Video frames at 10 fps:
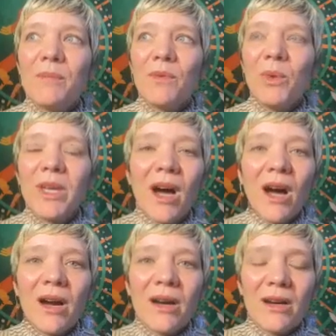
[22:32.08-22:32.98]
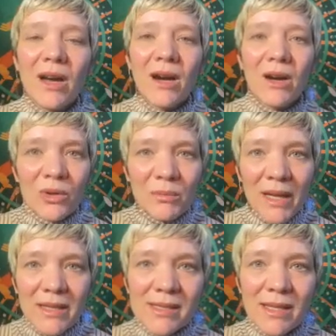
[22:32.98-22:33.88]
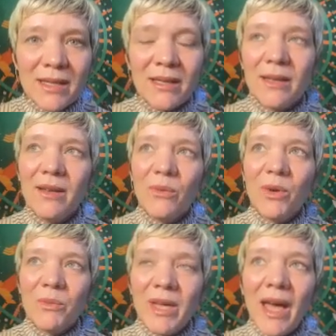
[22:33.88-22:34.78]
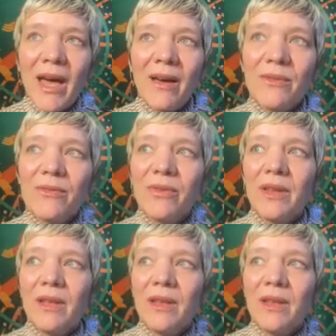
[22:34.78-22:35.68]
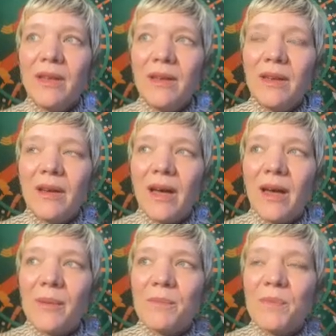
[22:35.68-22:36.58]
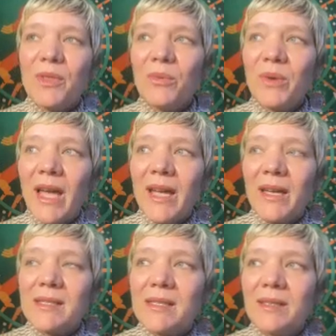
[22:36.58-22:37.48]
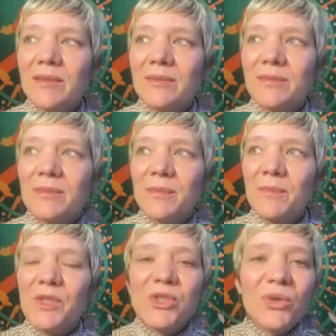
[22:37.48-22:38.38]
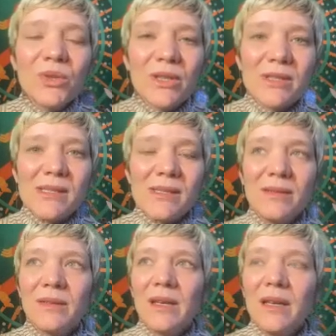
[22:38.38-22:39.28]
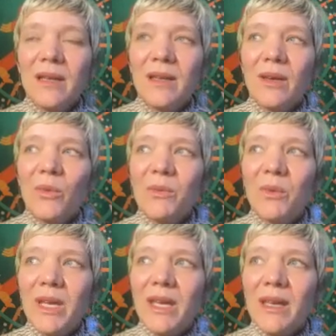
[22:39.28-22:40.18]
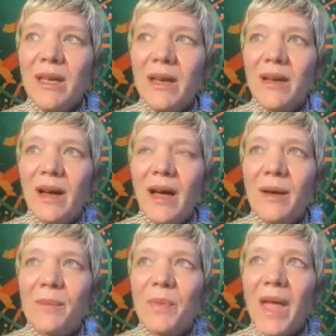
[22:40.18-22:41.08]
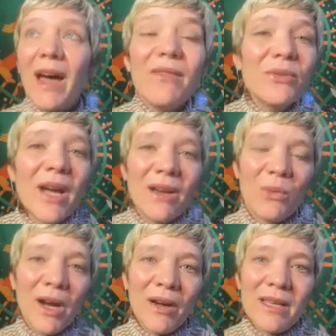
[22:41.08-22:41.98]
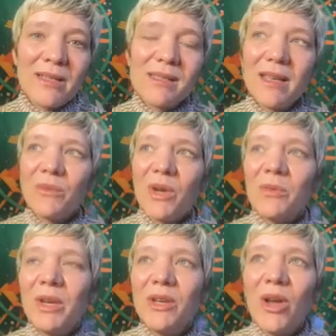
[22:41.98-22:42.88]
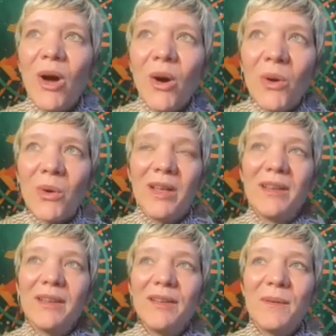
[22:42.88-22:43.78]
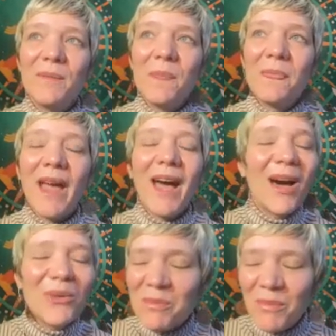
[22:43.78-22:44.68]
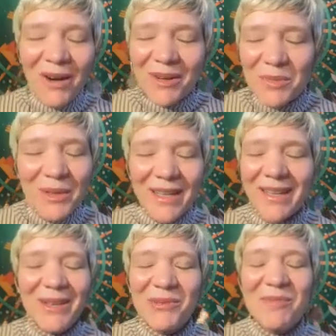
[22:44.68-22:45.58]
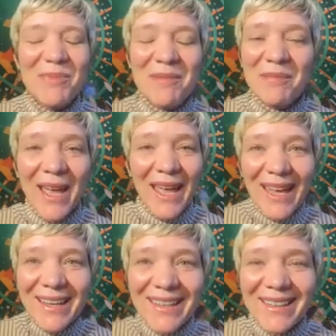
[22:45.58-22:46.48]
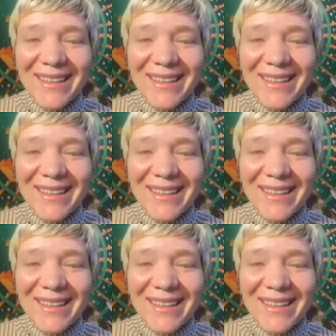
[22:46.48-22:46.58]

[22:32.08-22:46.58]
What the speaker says: we are our own medicine when we have the right tools, when we have the right awareness, and when we know how remarkably we've been made